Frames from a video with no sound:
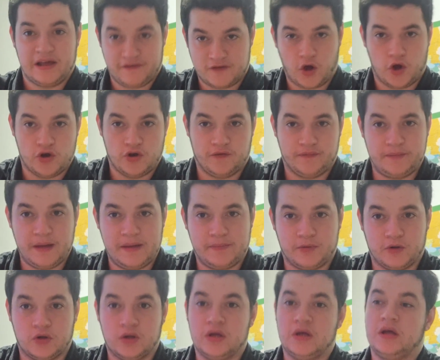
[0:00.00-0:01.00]
They've got enough
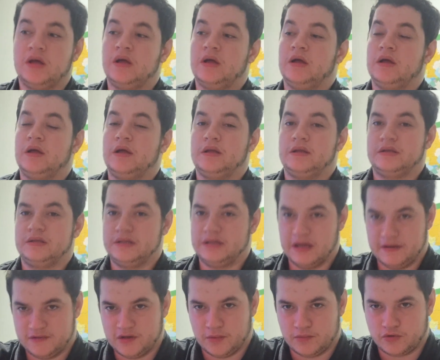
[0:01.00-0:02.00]
people,
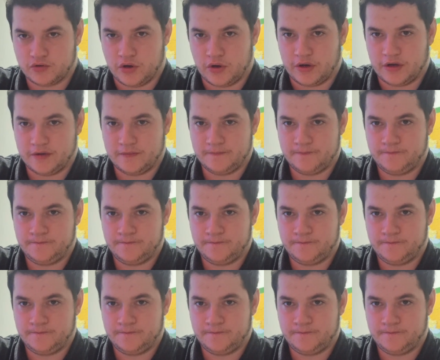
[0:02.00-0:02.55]
they've stopped recruiting.